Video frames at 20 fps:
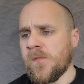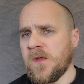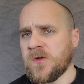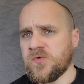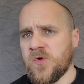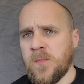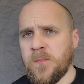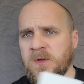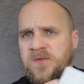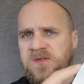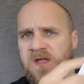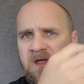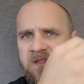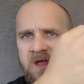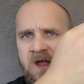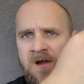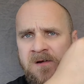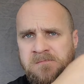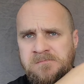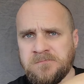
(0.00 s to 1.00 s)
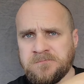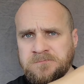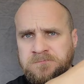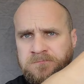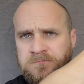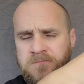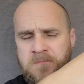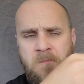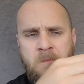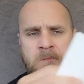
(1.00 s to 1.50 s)
So I'll put that there,
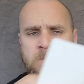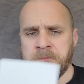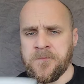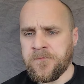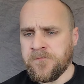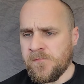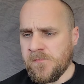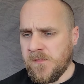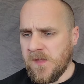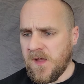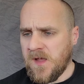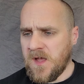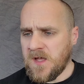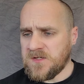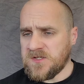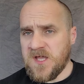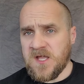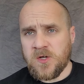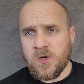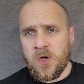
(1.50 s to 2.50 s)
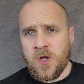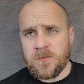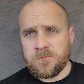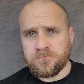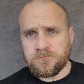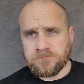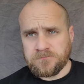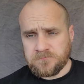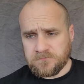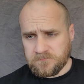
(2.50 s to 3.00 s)
and it got
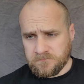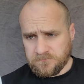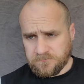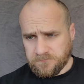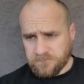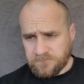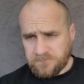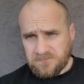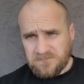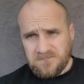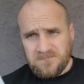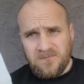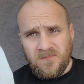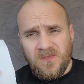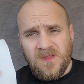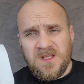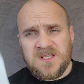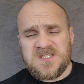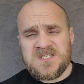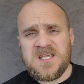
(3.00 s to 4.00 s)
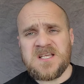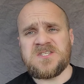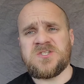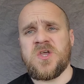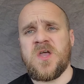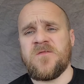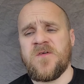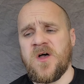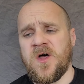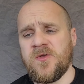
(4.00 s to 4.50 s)
60
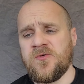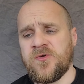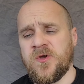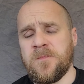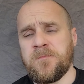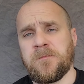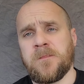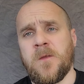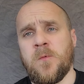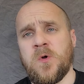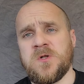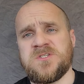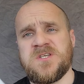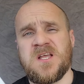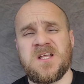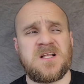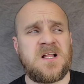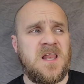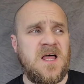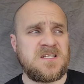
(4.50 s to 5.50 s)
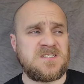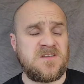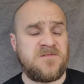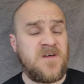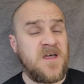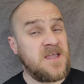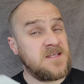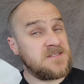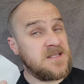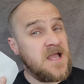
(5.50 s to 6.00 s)
out of 100, which it
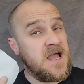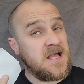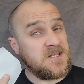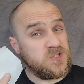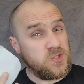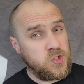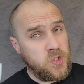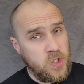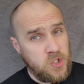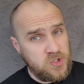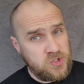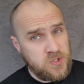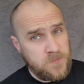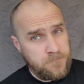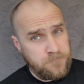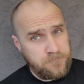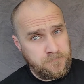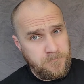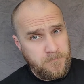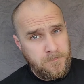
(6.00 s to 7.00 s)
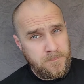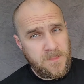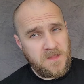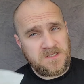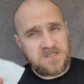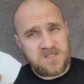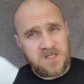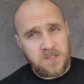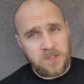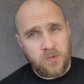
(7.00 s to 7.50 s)
classifies as good, and it's
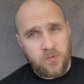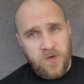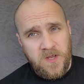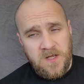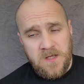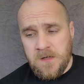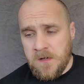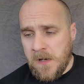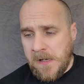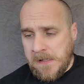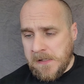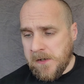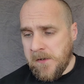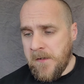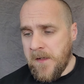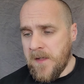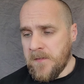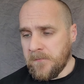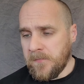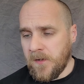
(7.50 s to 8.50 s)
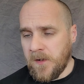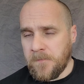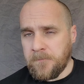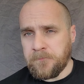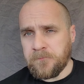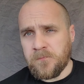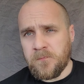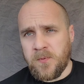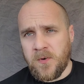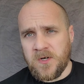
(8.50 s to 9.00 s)
still green, but
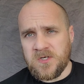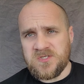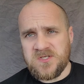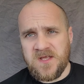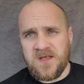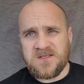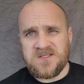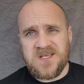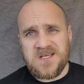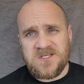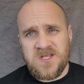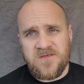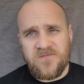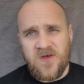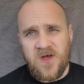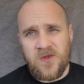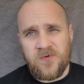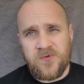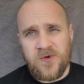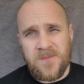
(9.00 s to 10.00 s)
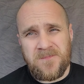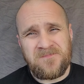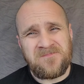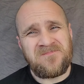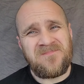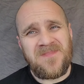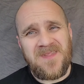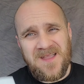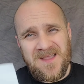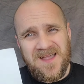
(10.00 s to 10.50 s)
personally 60 out of 100,
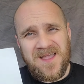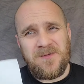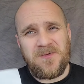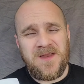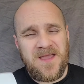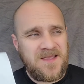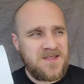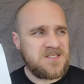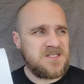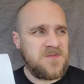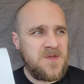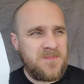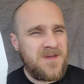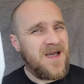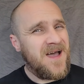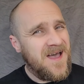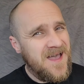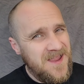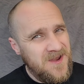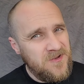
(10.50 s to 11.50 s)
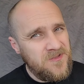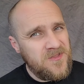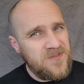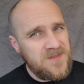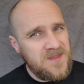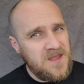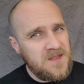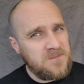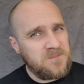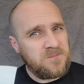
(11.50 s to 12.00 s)
I would like it to be a bit higher than
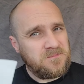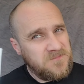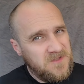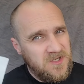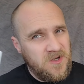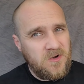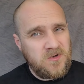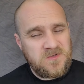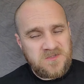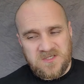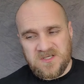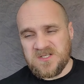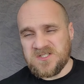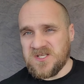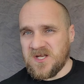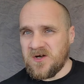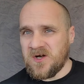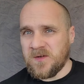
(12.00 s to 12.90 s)
that, you know, to consider